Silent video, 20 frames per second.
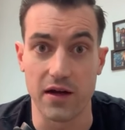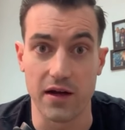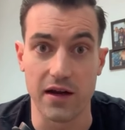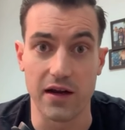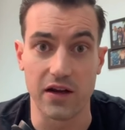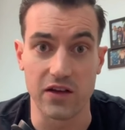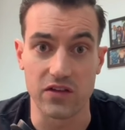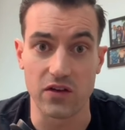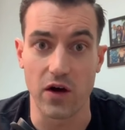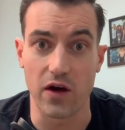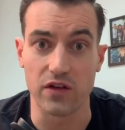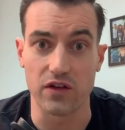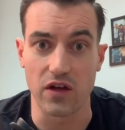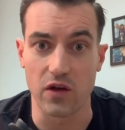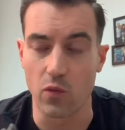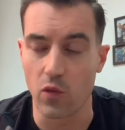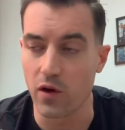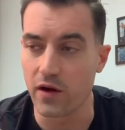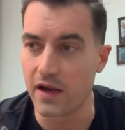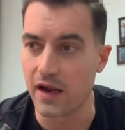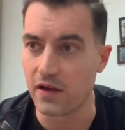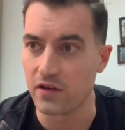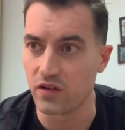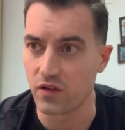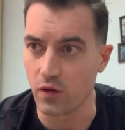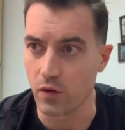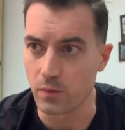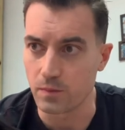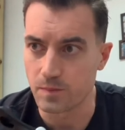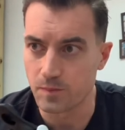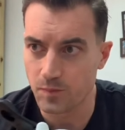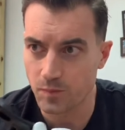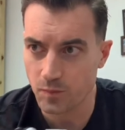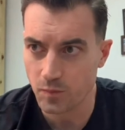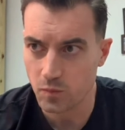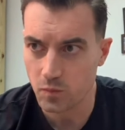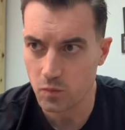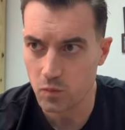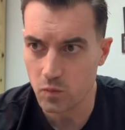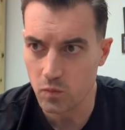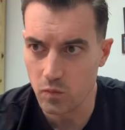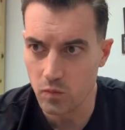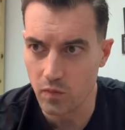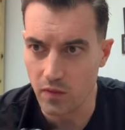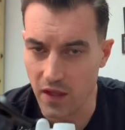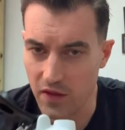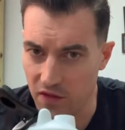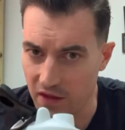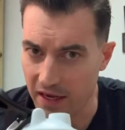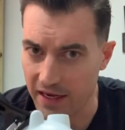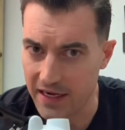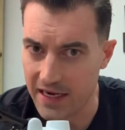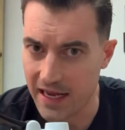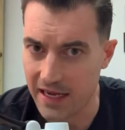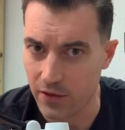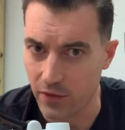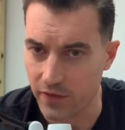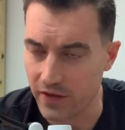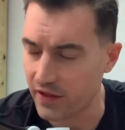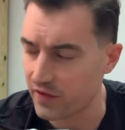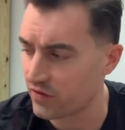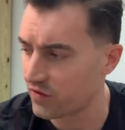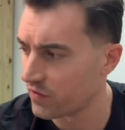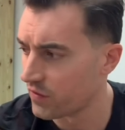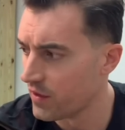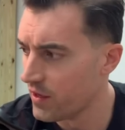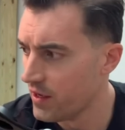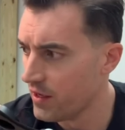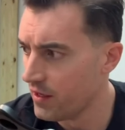an exhausting workout. So I think I can handle this.